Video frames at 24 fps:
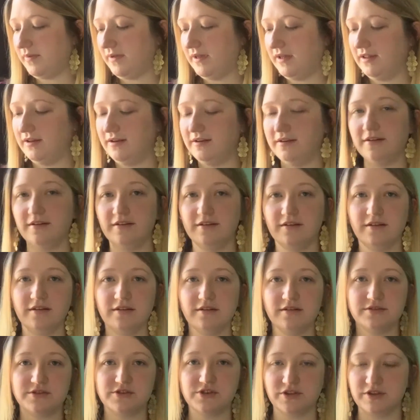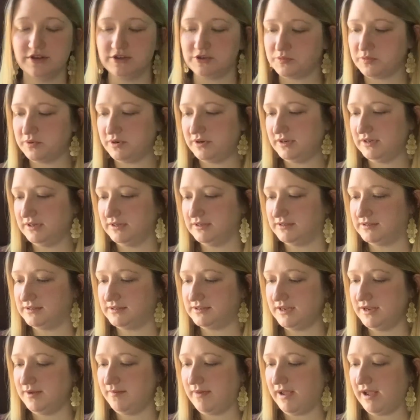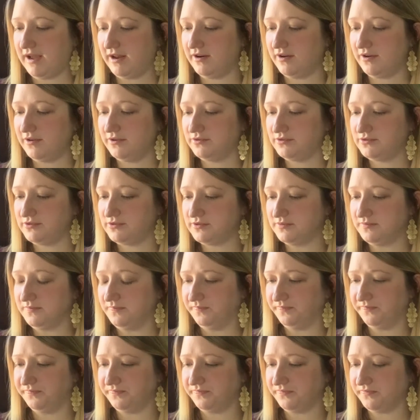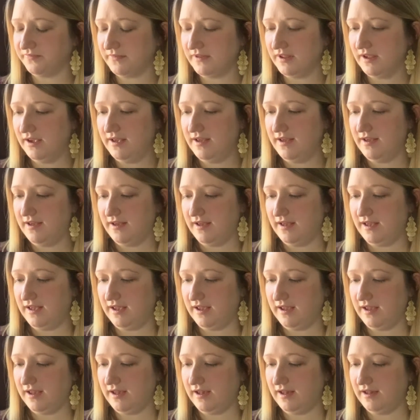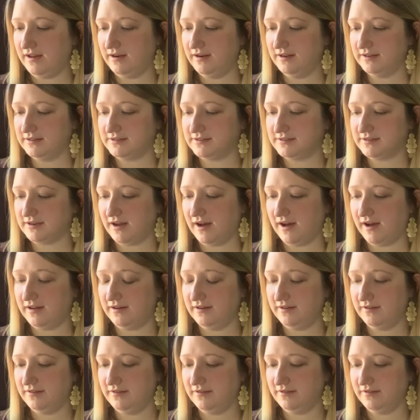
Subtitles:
And this one is D-mannose. And it's got